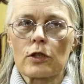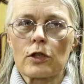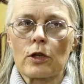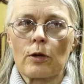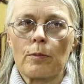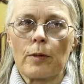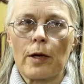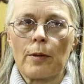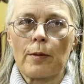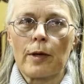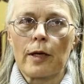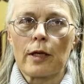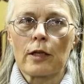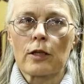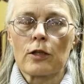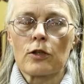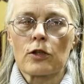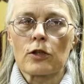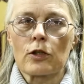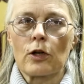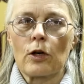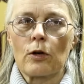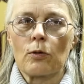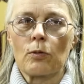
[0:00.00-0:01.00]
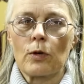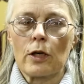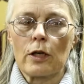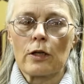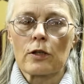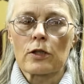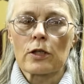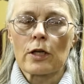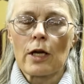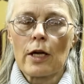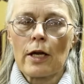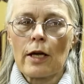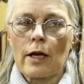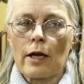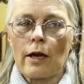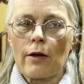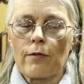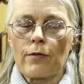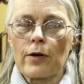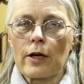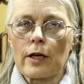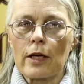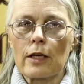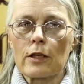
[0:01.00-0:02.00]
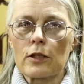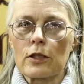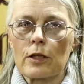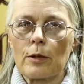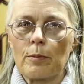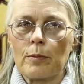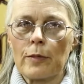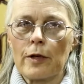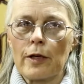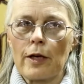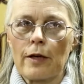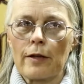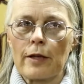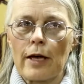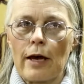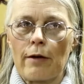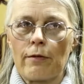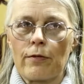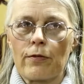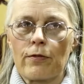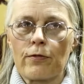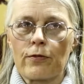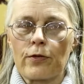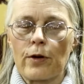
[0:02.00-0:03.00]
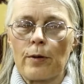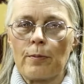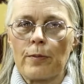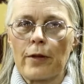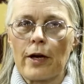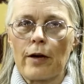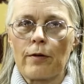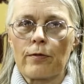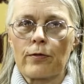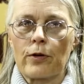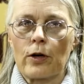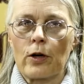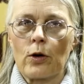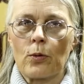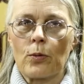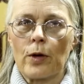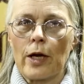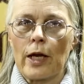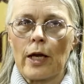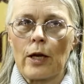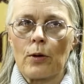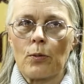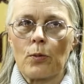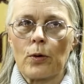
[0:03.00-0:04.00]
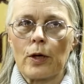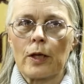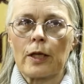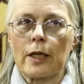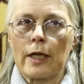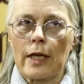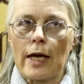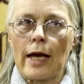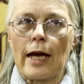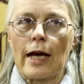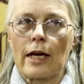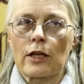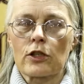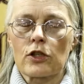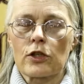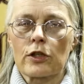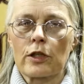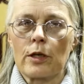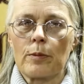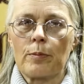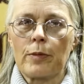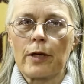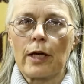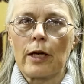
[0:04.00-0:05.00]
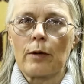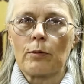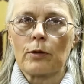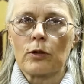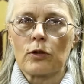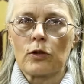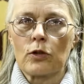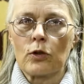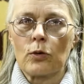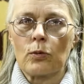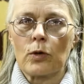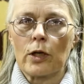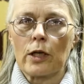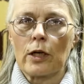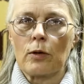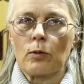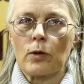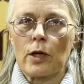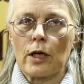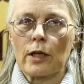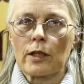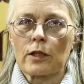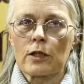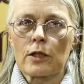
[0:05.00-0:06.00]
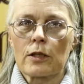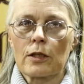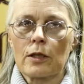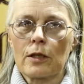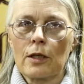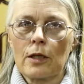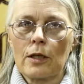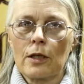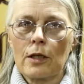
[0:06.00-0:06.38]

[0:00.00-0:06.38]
So my main concern was, if I get somebody that from that far away, will he actually be able to do what I want?